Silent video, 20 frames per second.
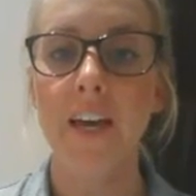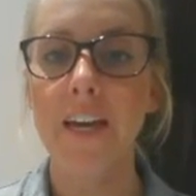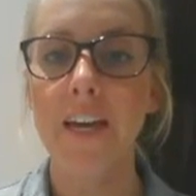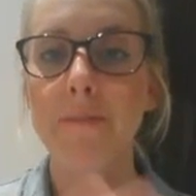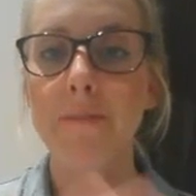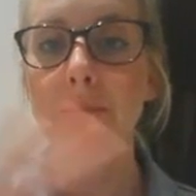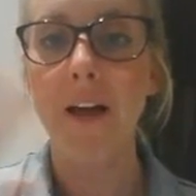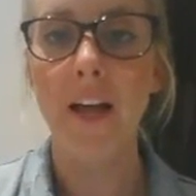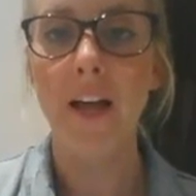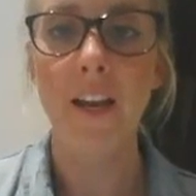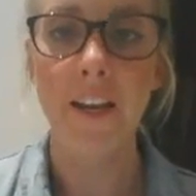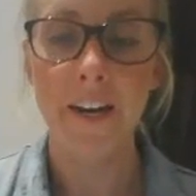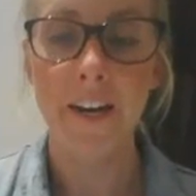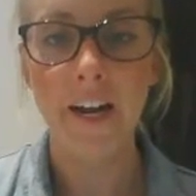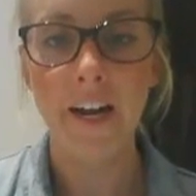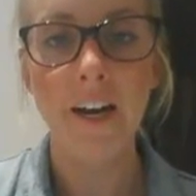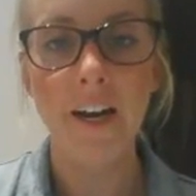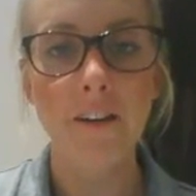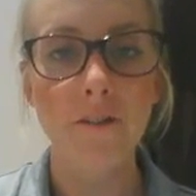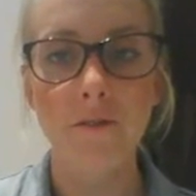email it
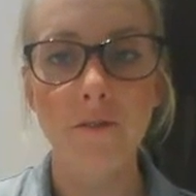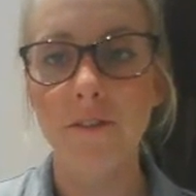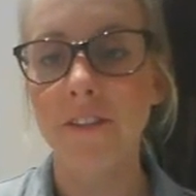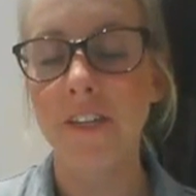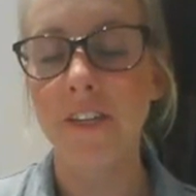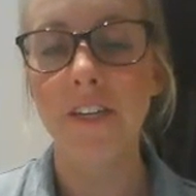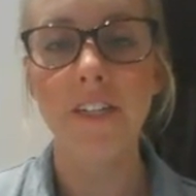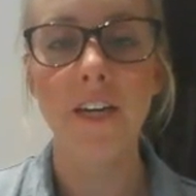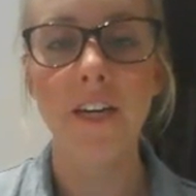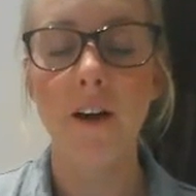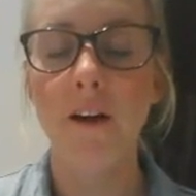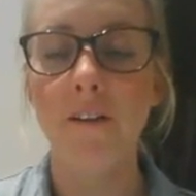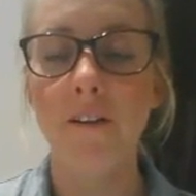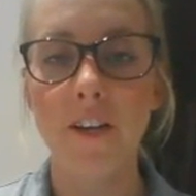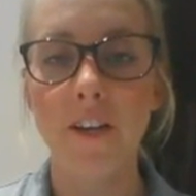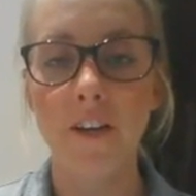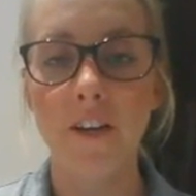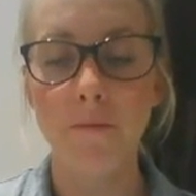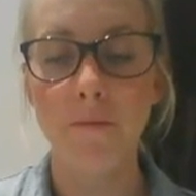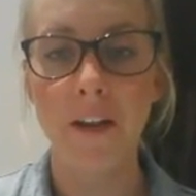out or send it however
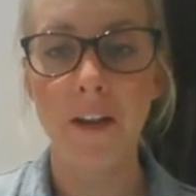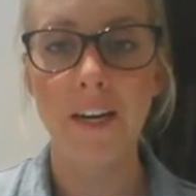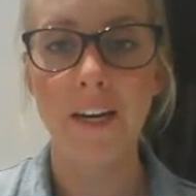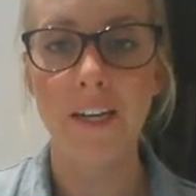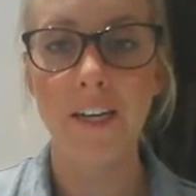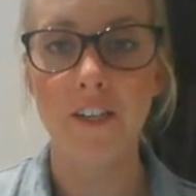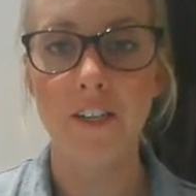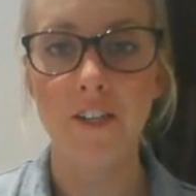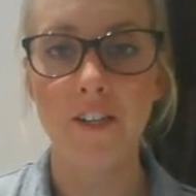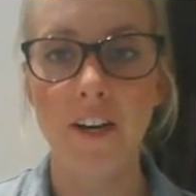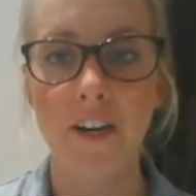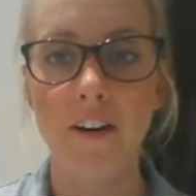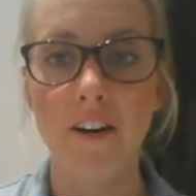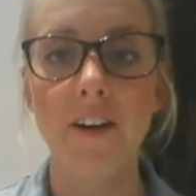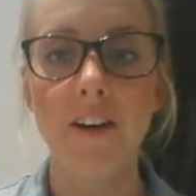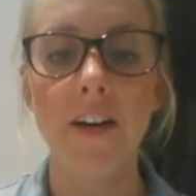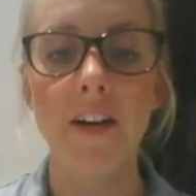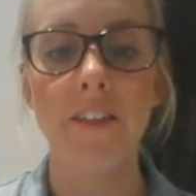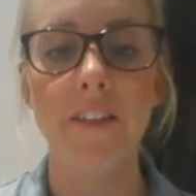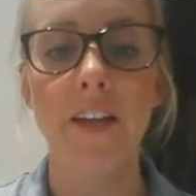you're planning to share
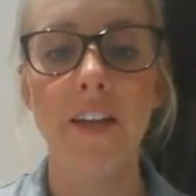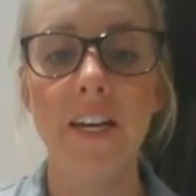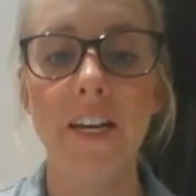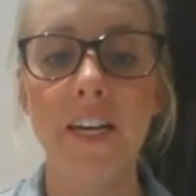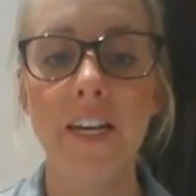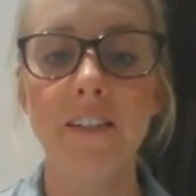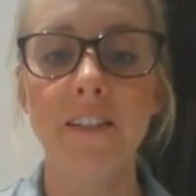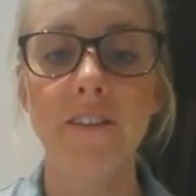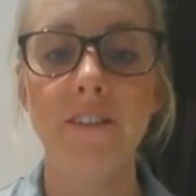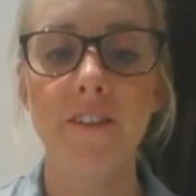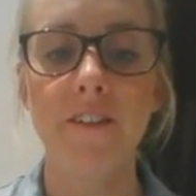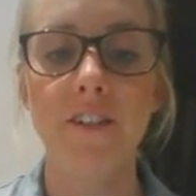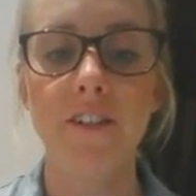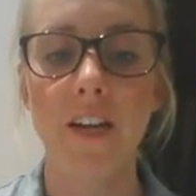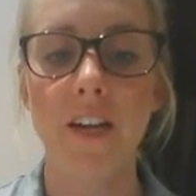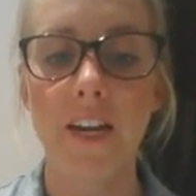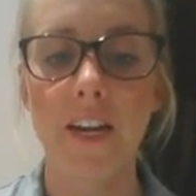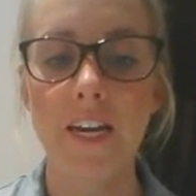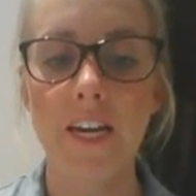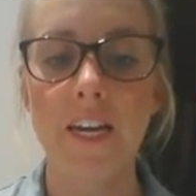it, and then
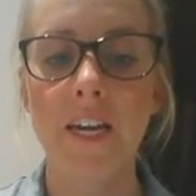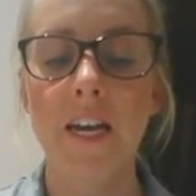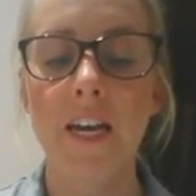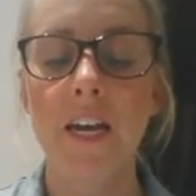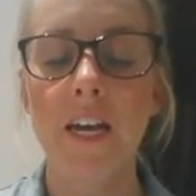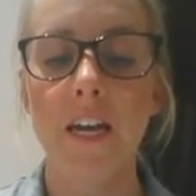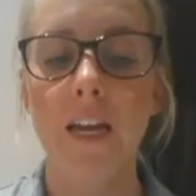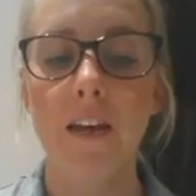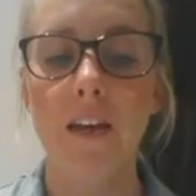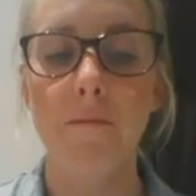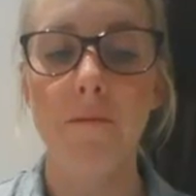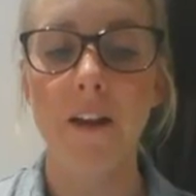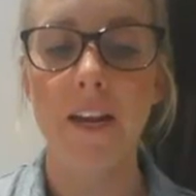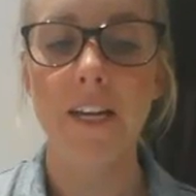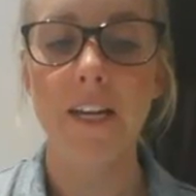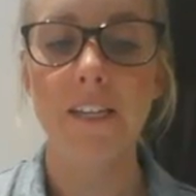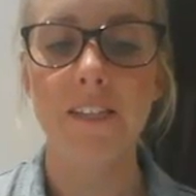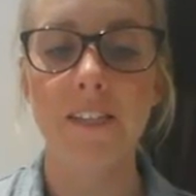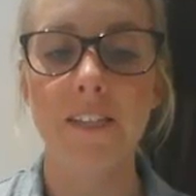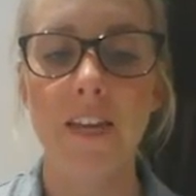individually
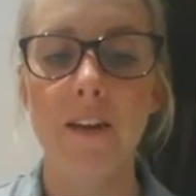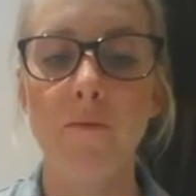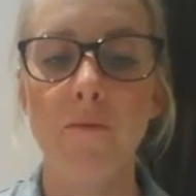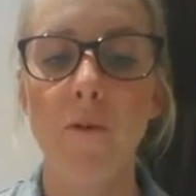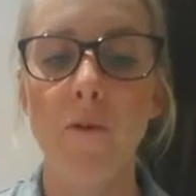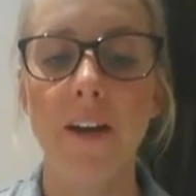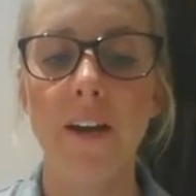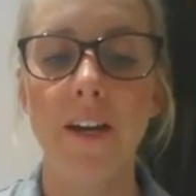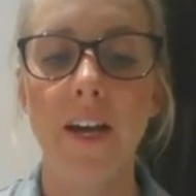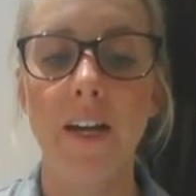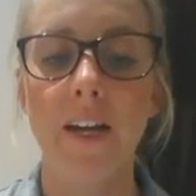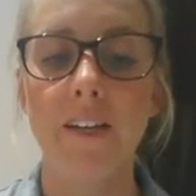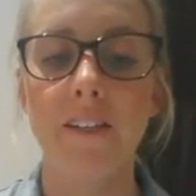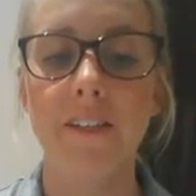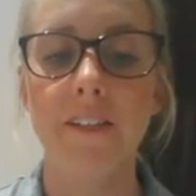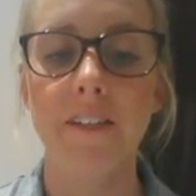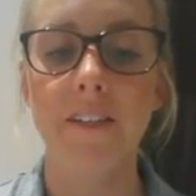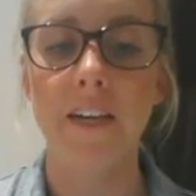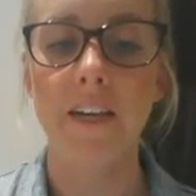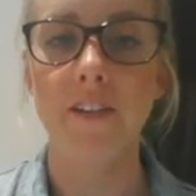complete C1 and
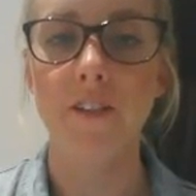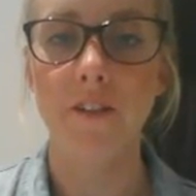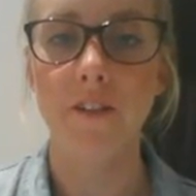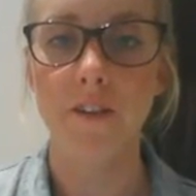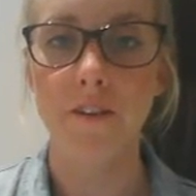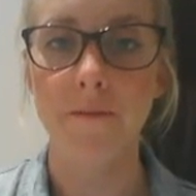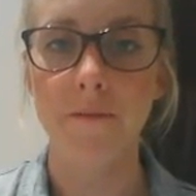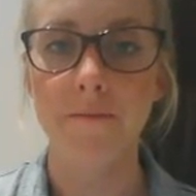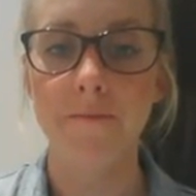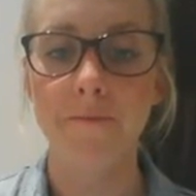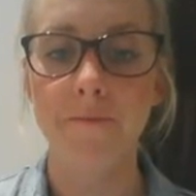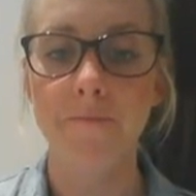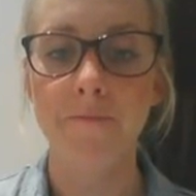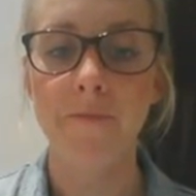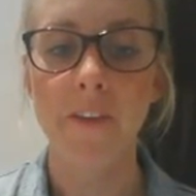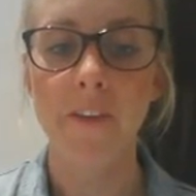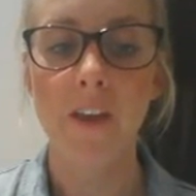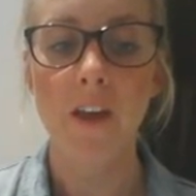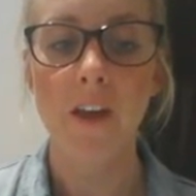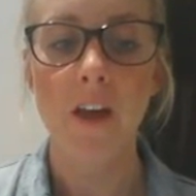C2.
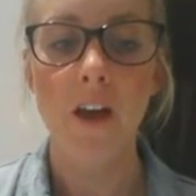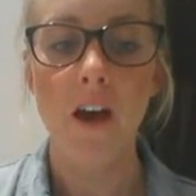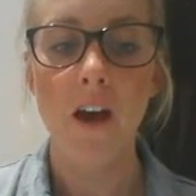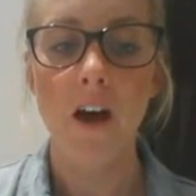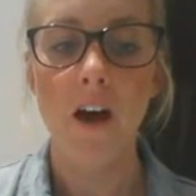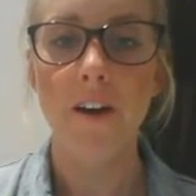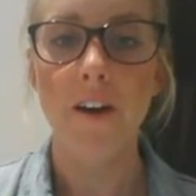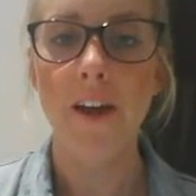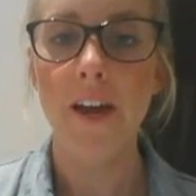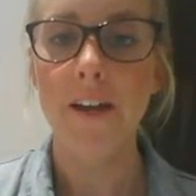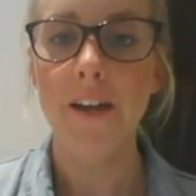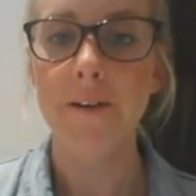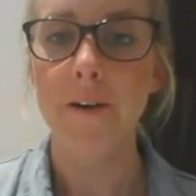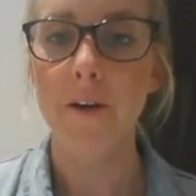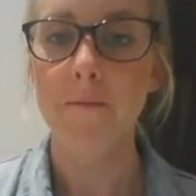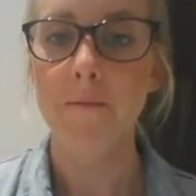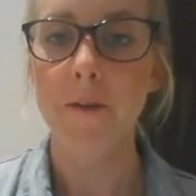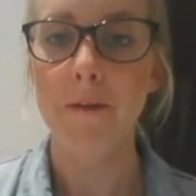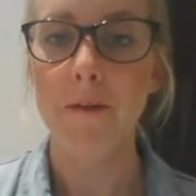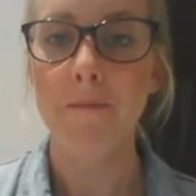Okay,
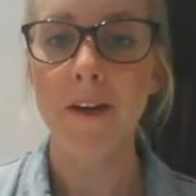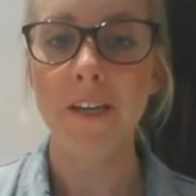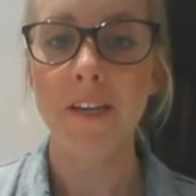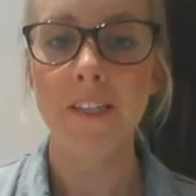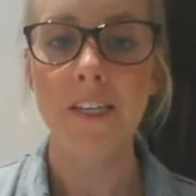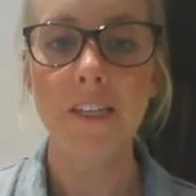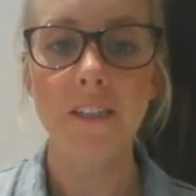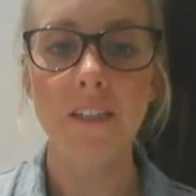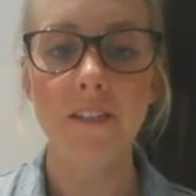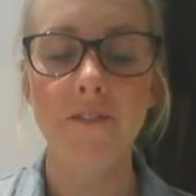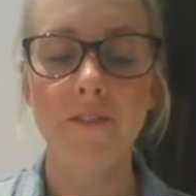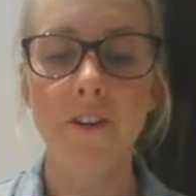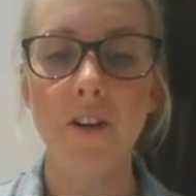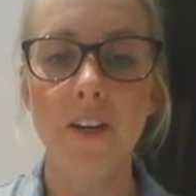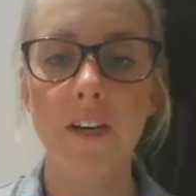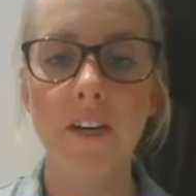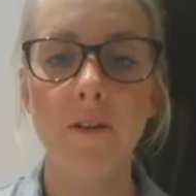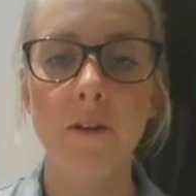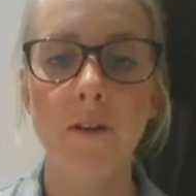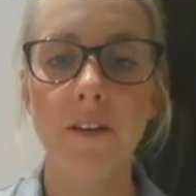hope that makes sense. If you've got
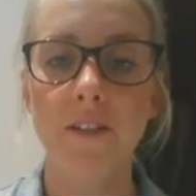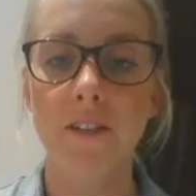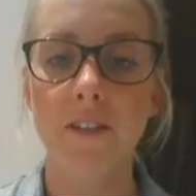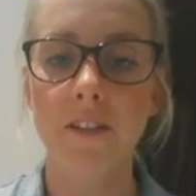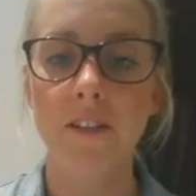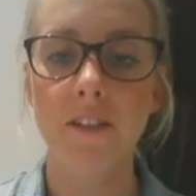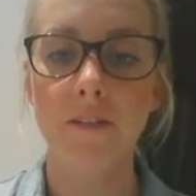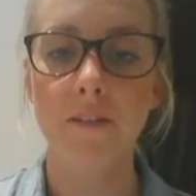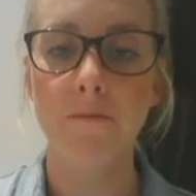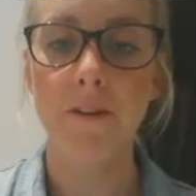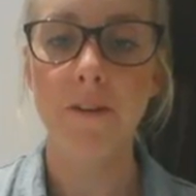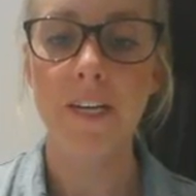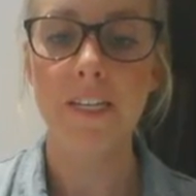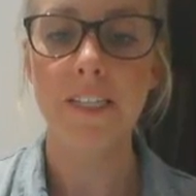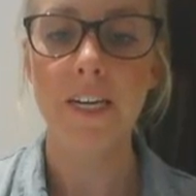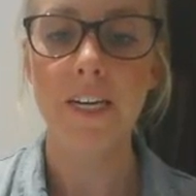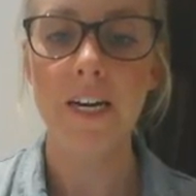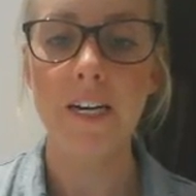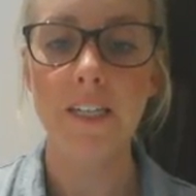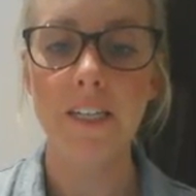any questions,
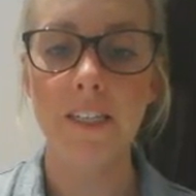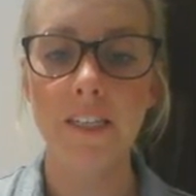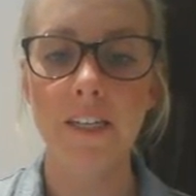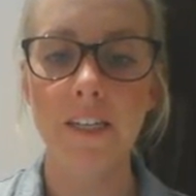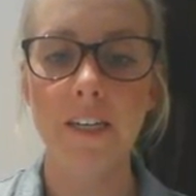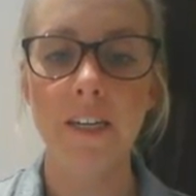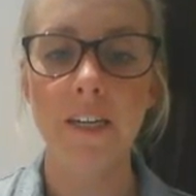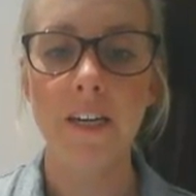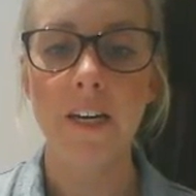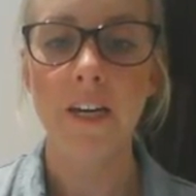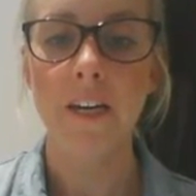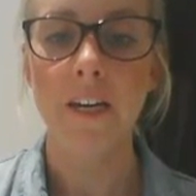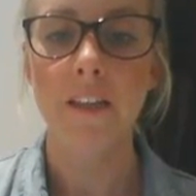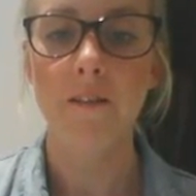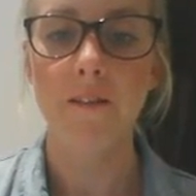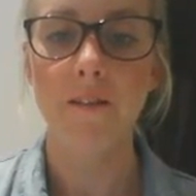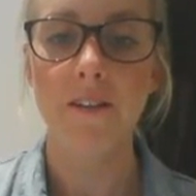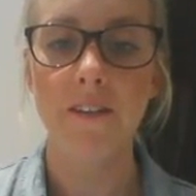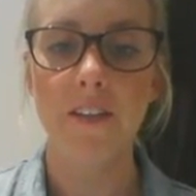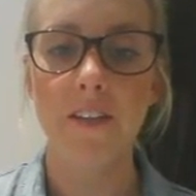please ask.
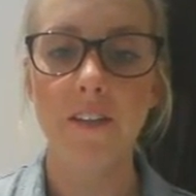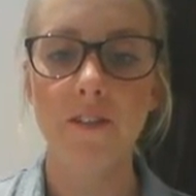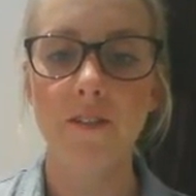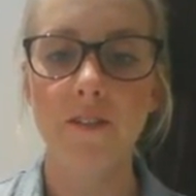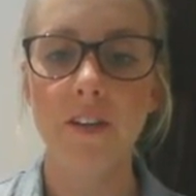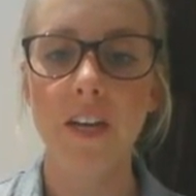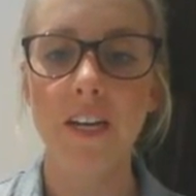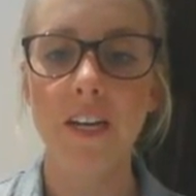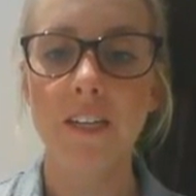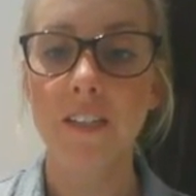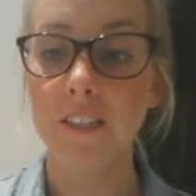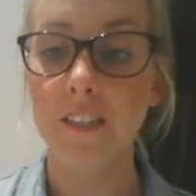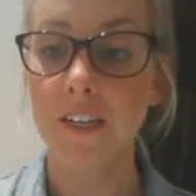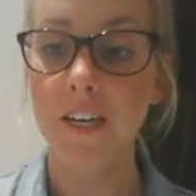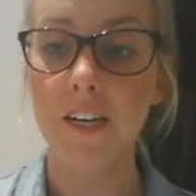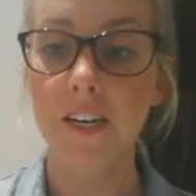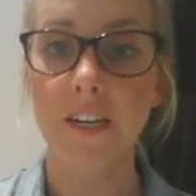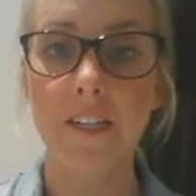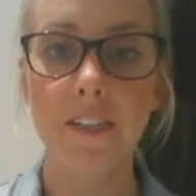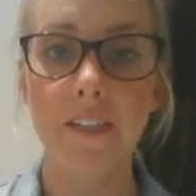Otherwise, that should get you
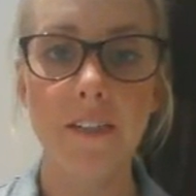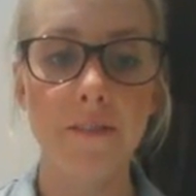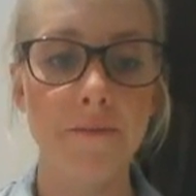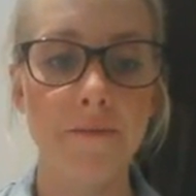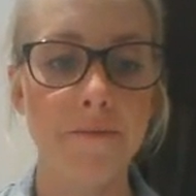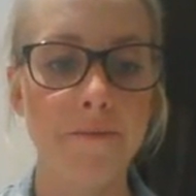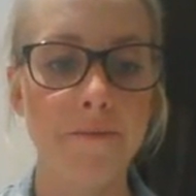started.